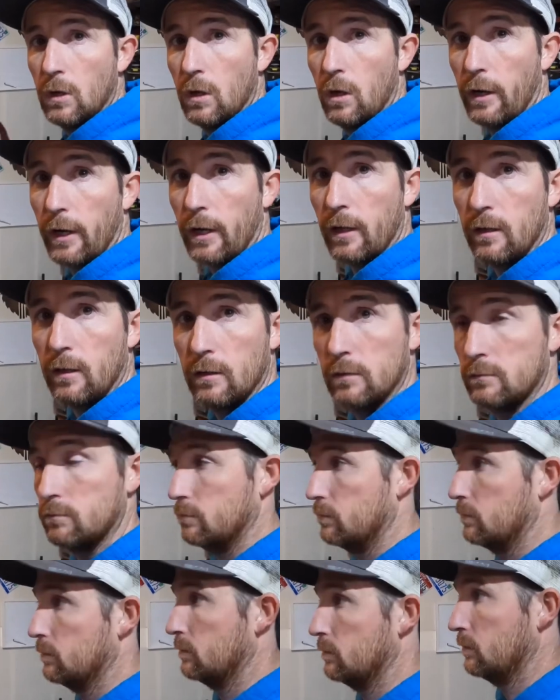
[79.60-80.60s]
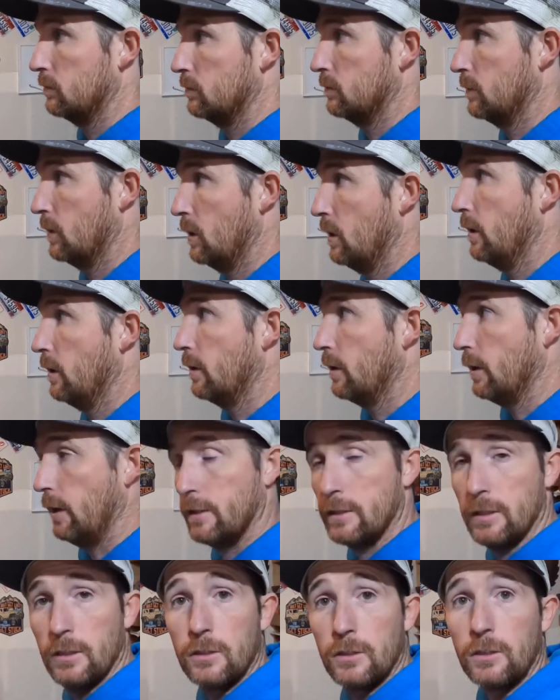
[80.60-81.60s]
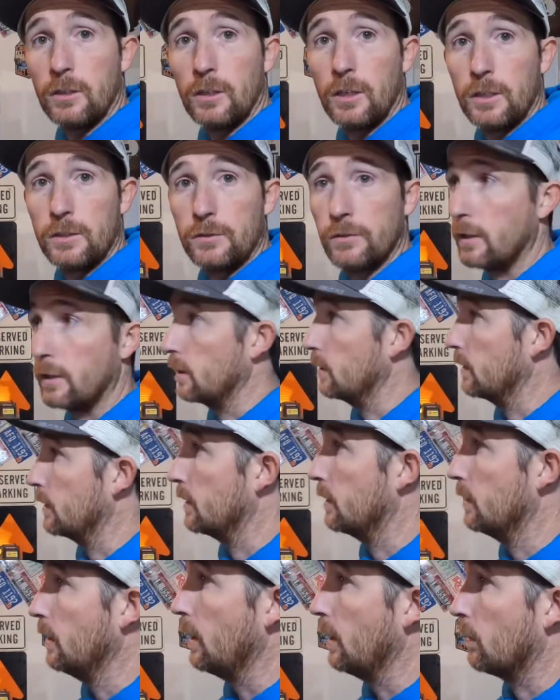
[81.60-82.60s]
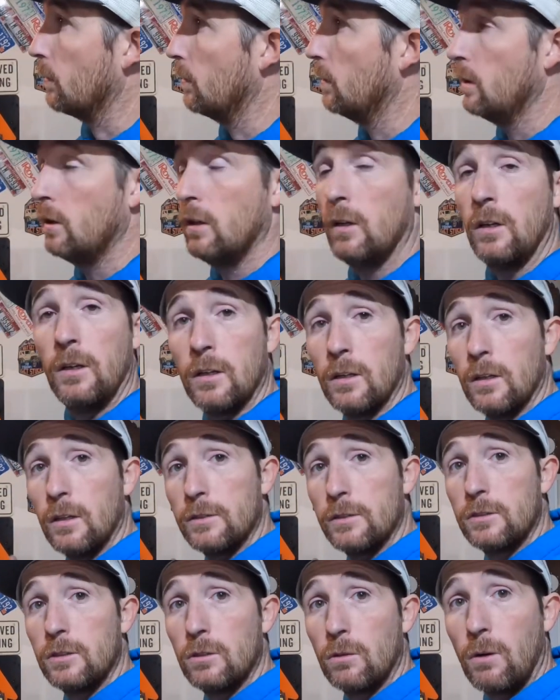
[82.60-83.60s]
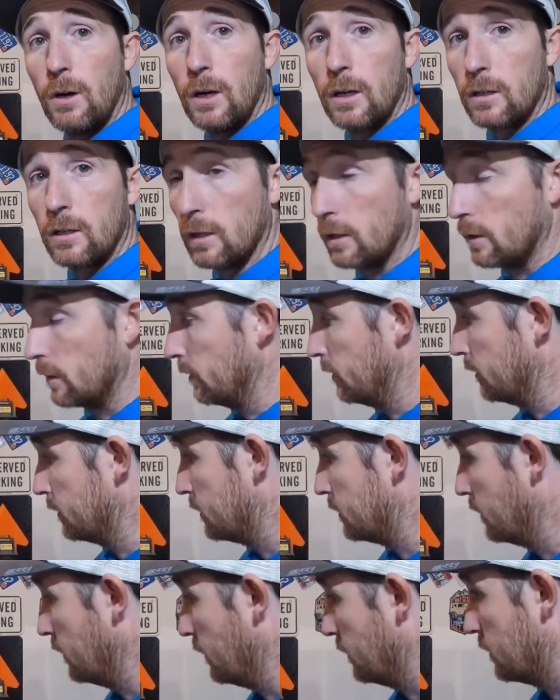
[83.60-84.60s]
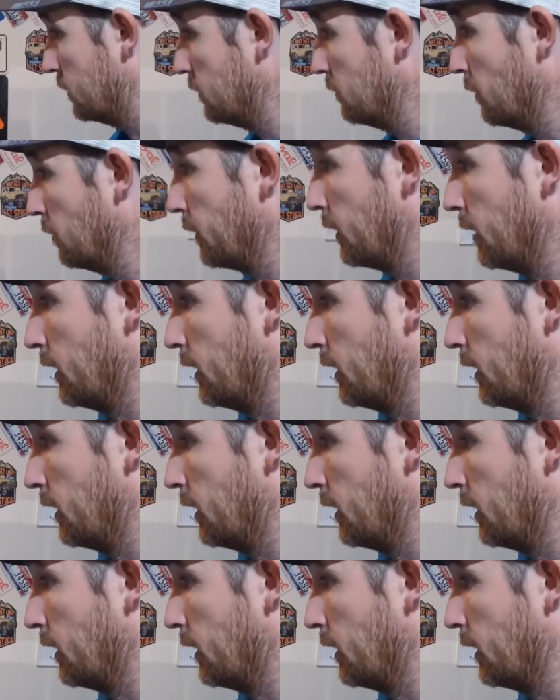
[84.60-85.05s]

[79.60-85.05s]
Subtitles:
Okay, it's in the garage finally. Now, let's do a walk around on this thing and see what we